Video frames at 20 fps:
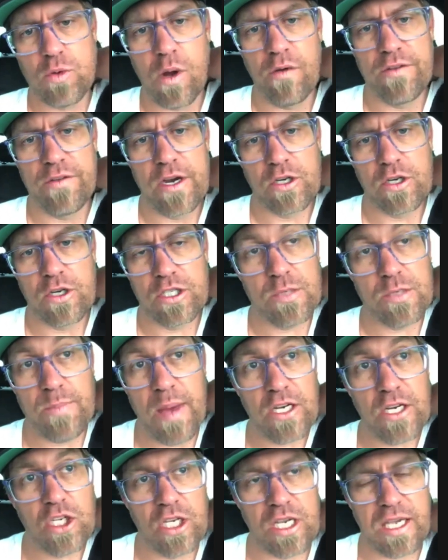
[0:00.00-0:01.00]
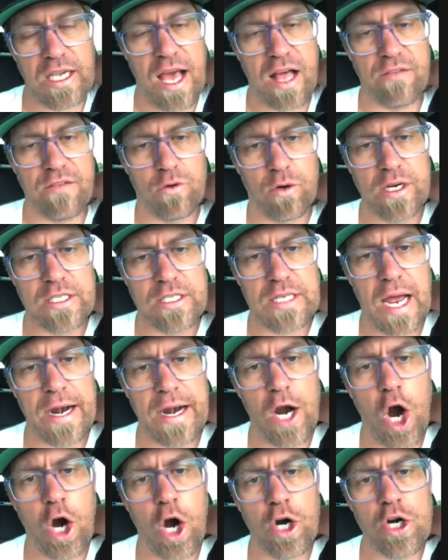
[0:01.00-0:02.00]
12 years, especially in California. It's
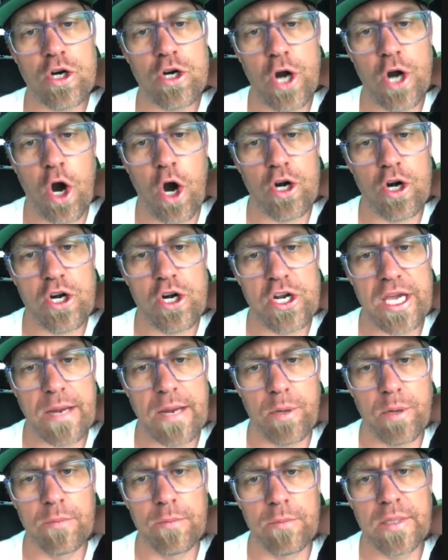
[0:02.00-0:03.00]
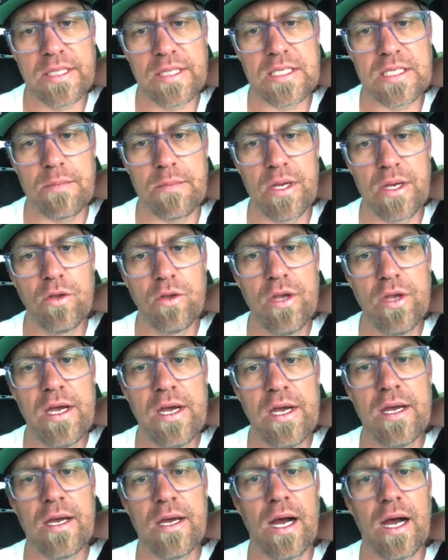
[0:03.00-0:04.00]
gotten harder and harder to get permits to build,
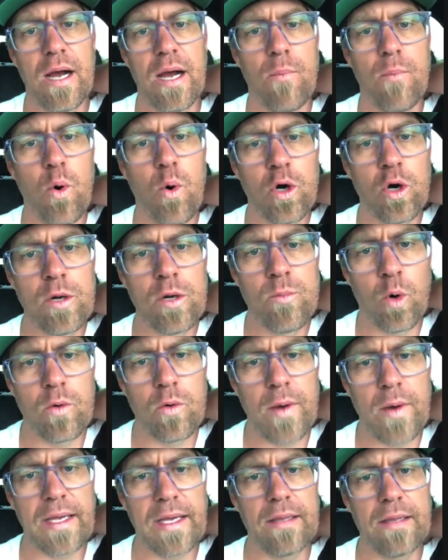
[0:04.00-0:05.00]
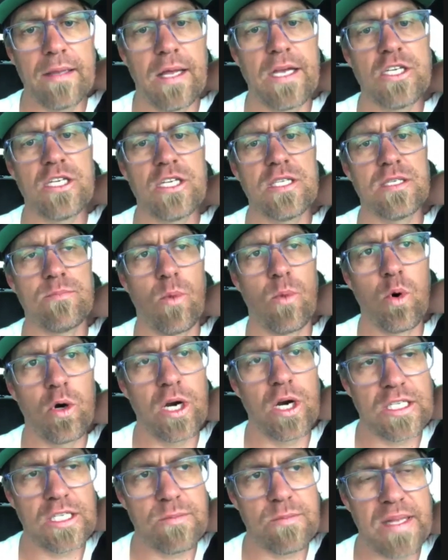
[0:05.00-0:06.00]
more and more regulations,
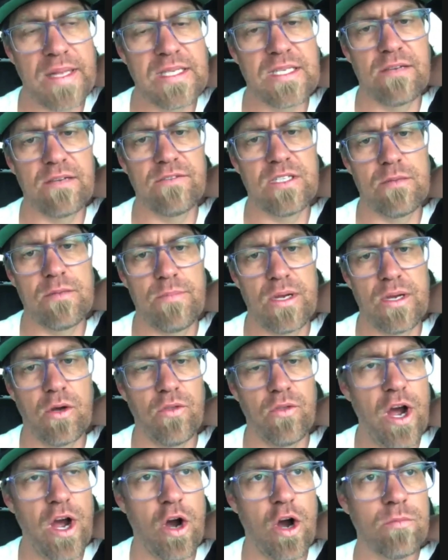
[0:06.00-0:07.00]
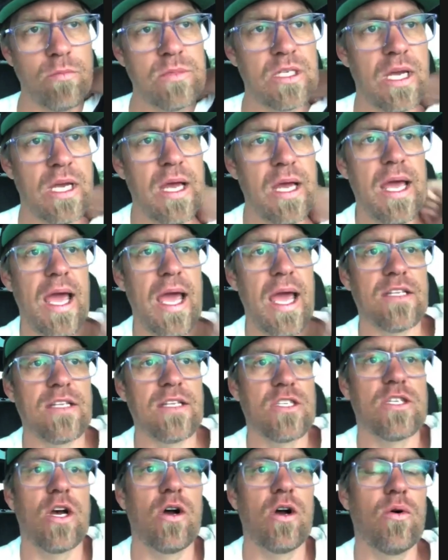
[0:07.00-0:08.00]
more expensive to build homes. And
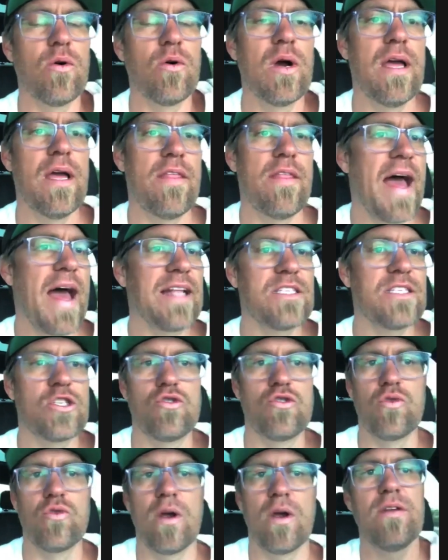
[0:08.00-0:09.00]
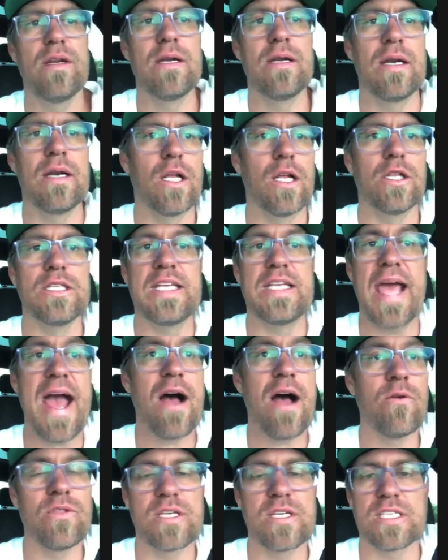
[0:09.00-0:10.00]
so that's driven
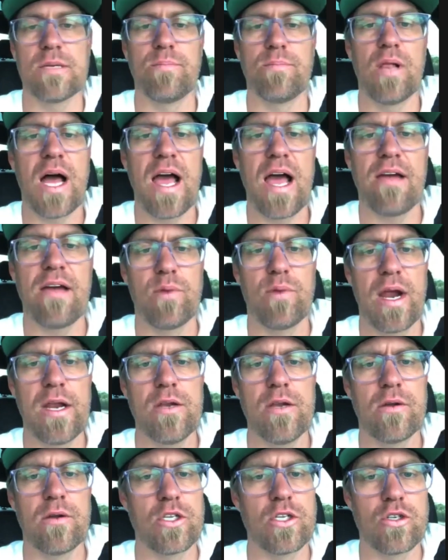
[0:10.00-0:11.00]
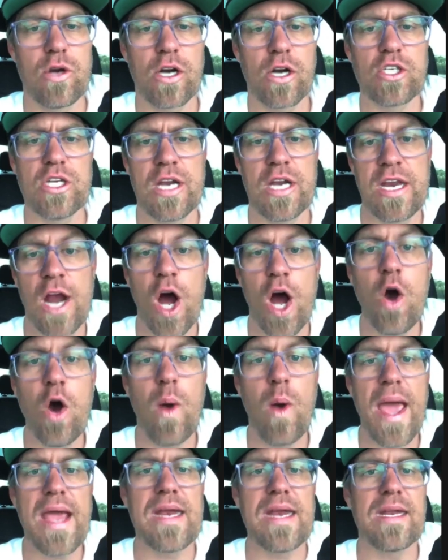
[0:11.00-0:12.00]
down the supply of brand new construction. In
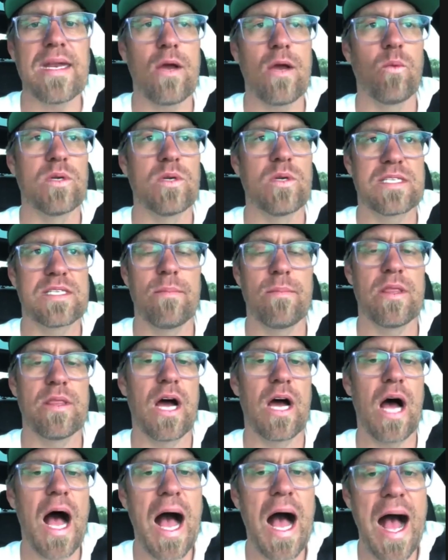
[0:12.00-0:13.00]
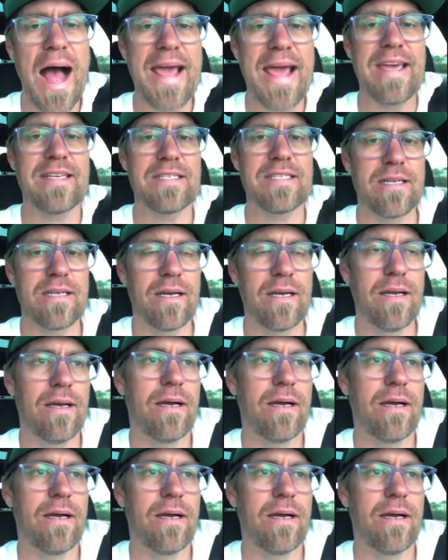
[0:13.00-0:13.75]
2008, it was some of the highest